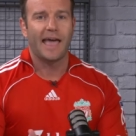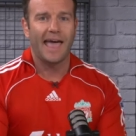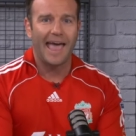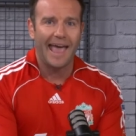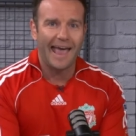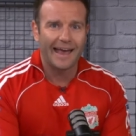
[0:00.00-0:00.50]

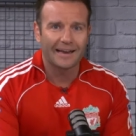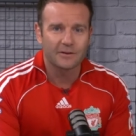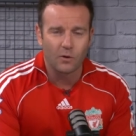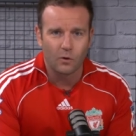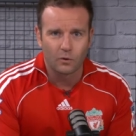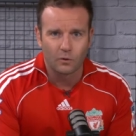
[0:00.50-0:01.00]
and
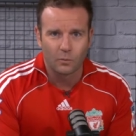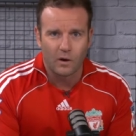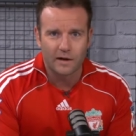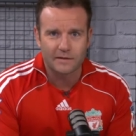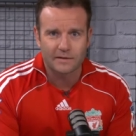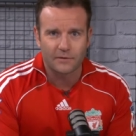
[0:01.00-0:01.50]
All
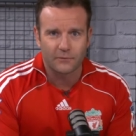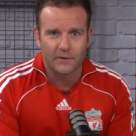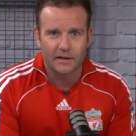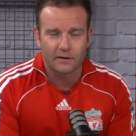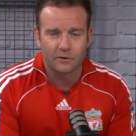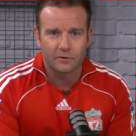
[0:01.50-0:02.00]
Whites
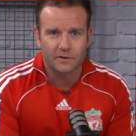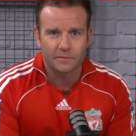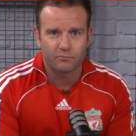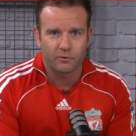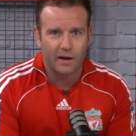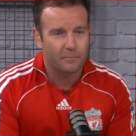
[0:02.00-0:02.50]
defender who just
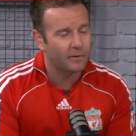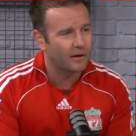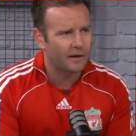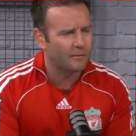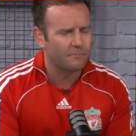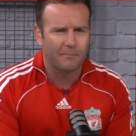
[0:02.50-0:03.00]
brought up a,
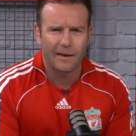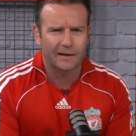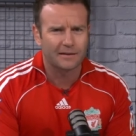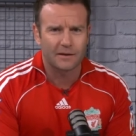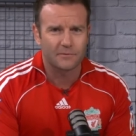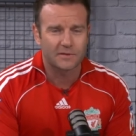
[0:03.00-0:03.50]
a
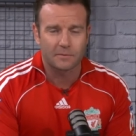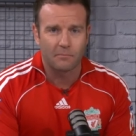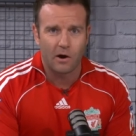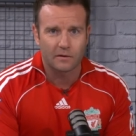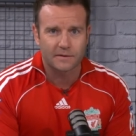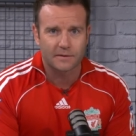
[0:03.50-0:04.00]
magnificent
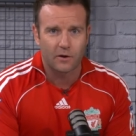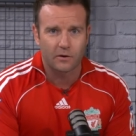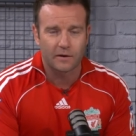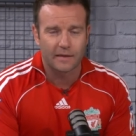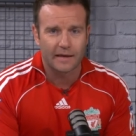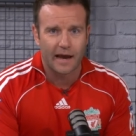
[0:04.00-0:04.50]

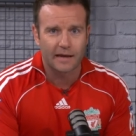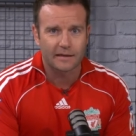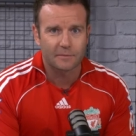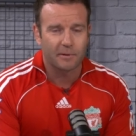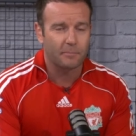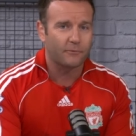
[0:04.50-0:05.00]
milestone in the A
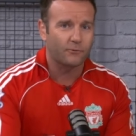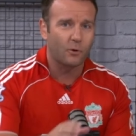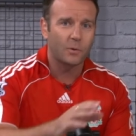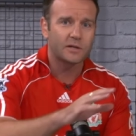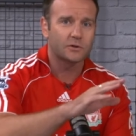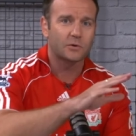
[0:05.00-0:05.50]
League. But before
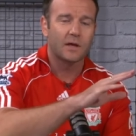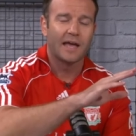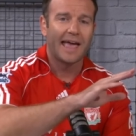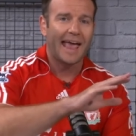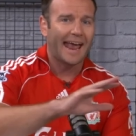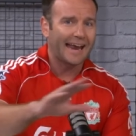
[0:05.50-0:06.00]
we do
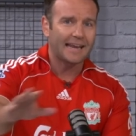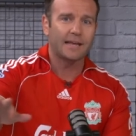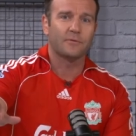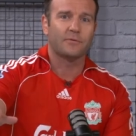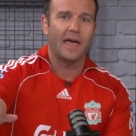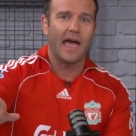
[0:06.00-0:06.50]
any
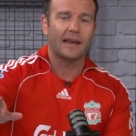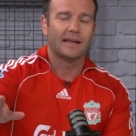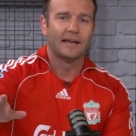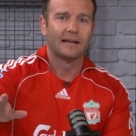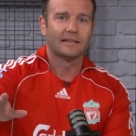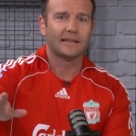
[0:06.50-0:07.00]
of that,
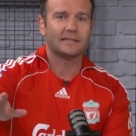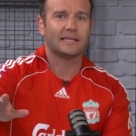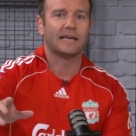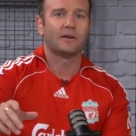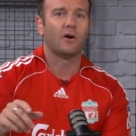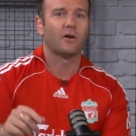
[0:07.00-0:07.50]
let's
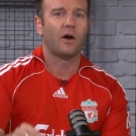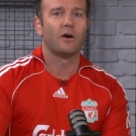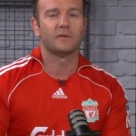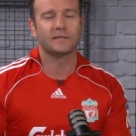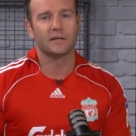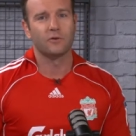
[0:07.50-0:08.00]
head on
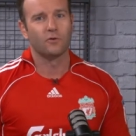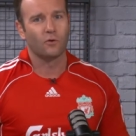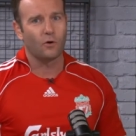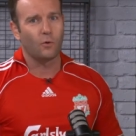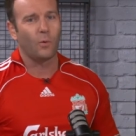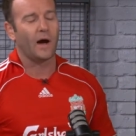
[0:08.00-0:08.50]
over to
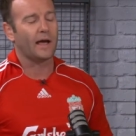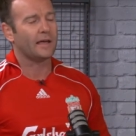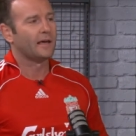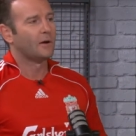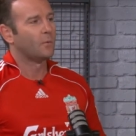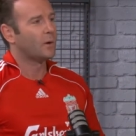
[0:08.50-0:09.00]
Norway
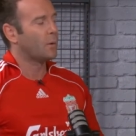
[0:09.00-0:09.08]
where we